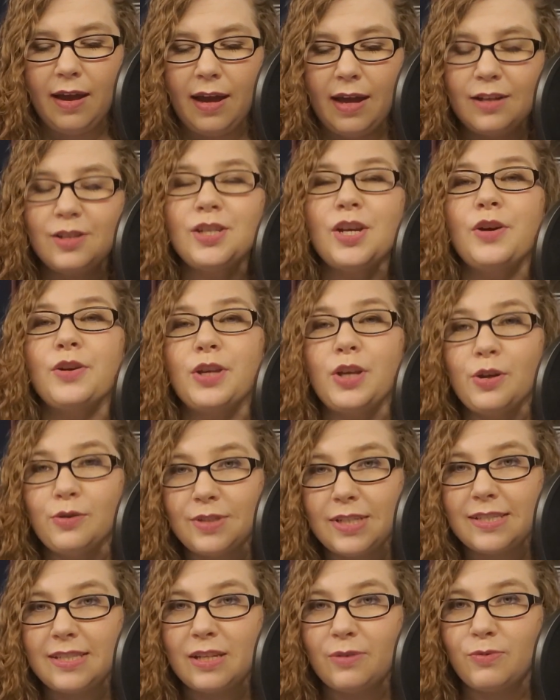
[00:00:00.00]
and Tokyo
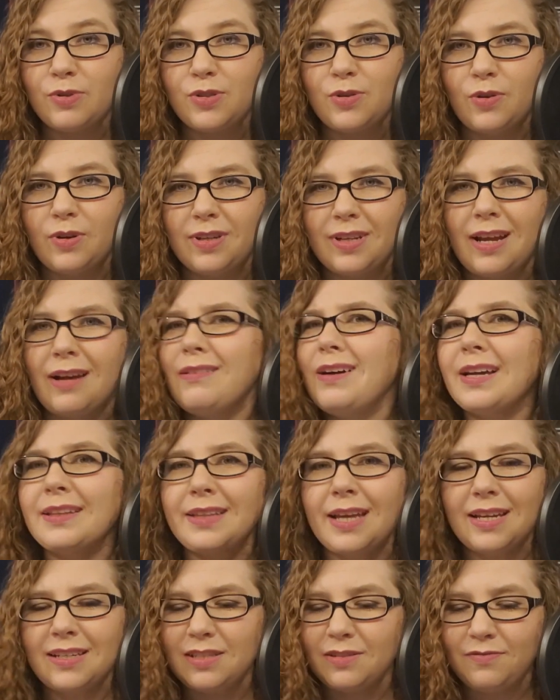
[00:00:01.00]
Disney Resort. Now, I'd
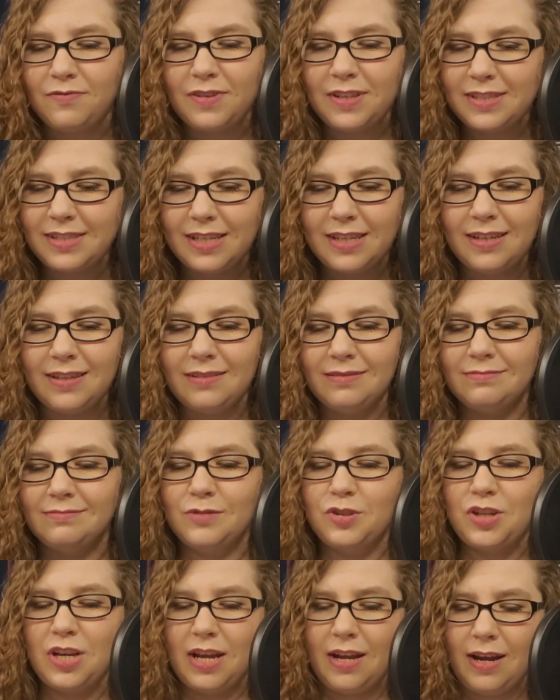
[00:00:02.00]
like to visit
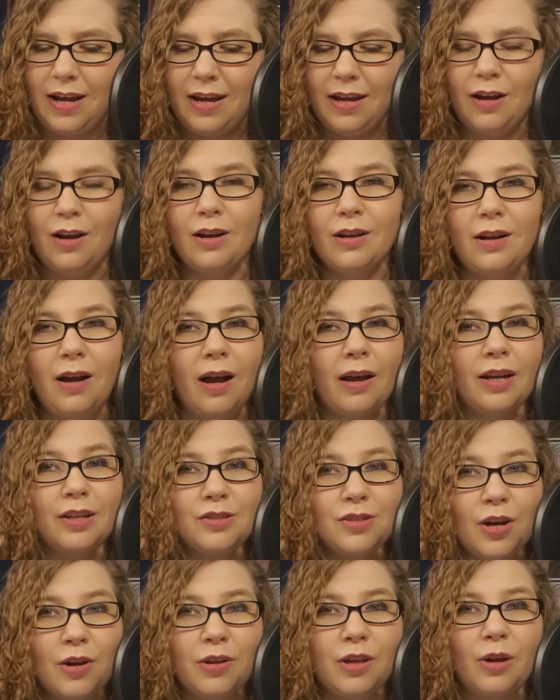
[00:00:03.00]
Shanghai, Hong Kong, and
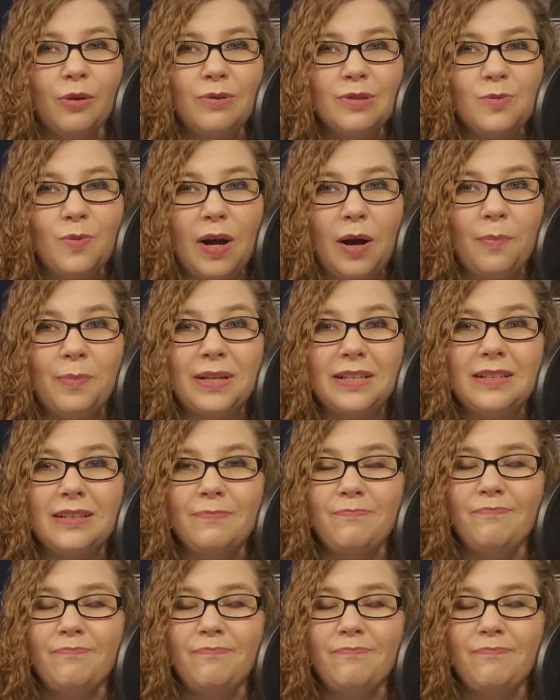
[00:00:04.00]
Tokyo as well, but